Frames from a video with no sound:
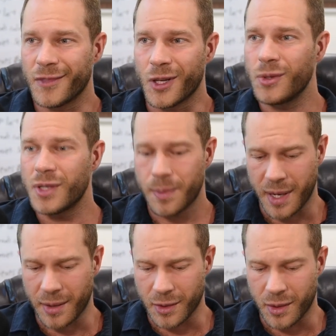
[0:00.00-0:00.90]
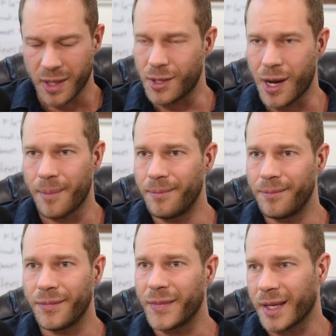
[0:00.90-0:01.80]
go do something else, go get a job,
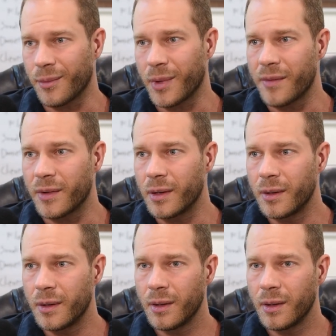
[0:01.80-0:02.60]
like, whatever.